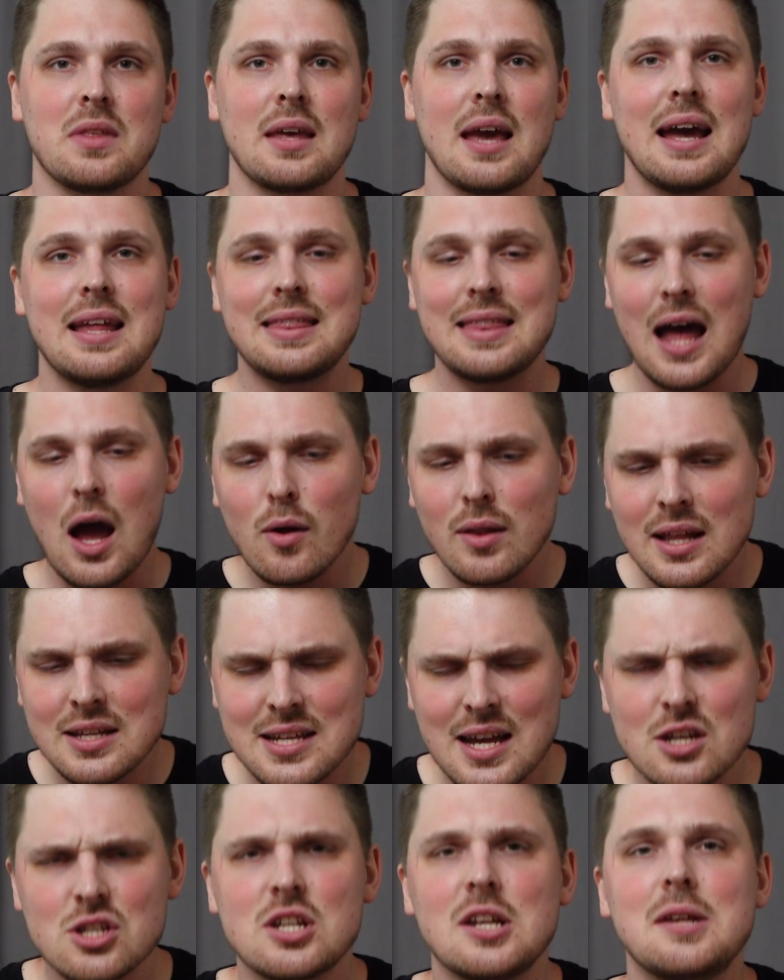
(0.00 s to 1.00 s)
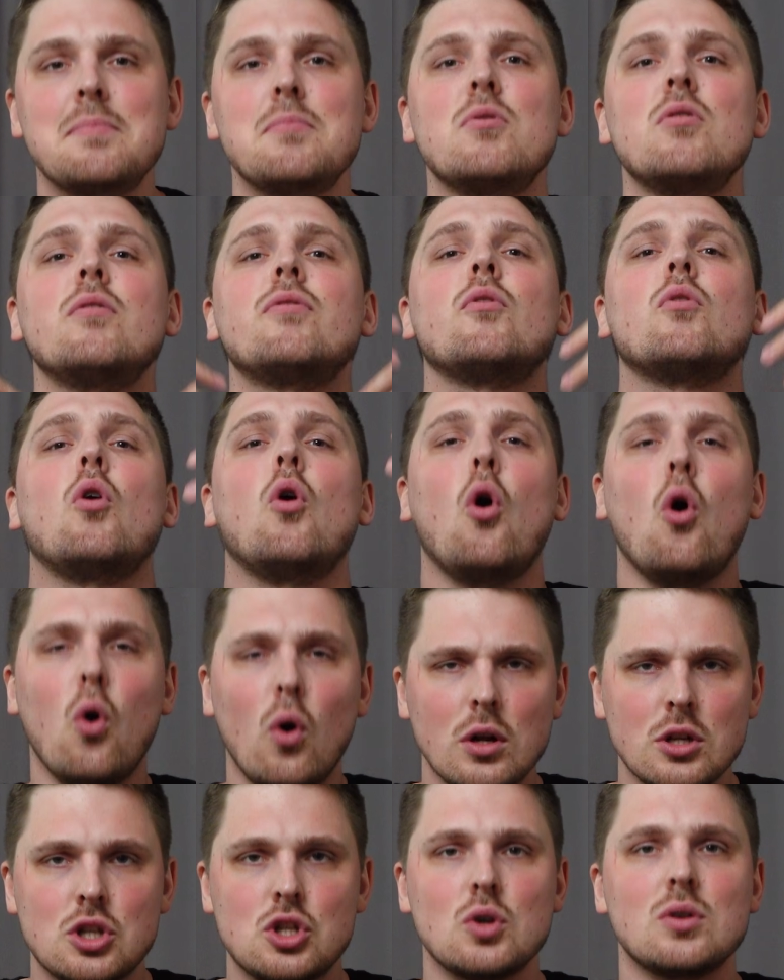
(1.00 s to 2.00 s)
And now let's actually move
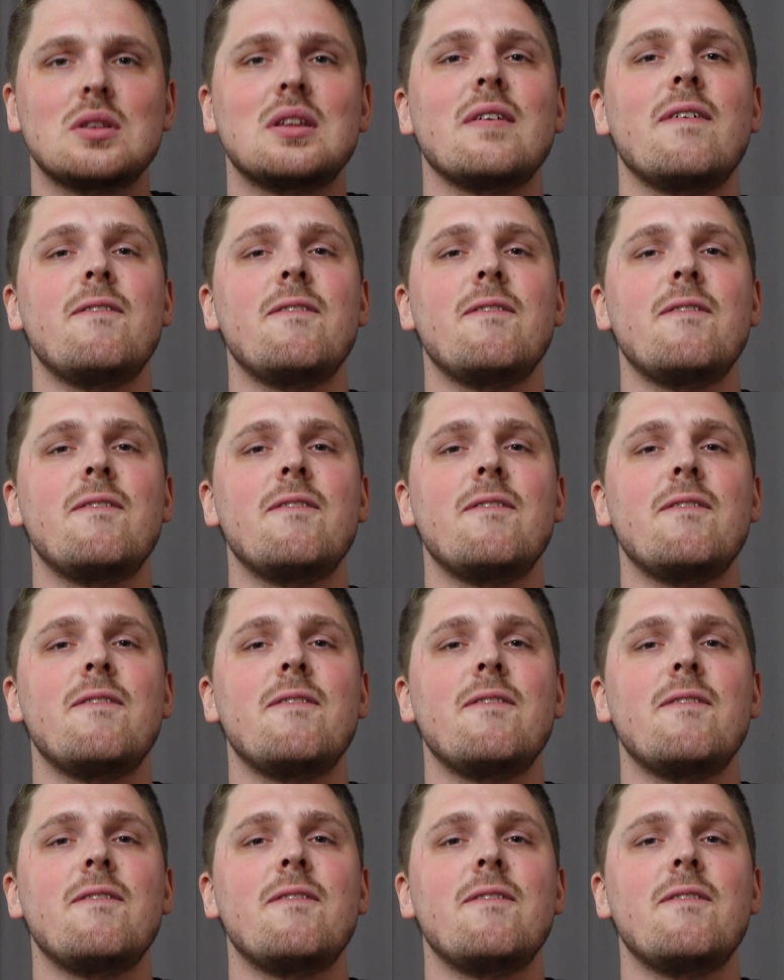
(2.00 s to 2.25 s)
on to the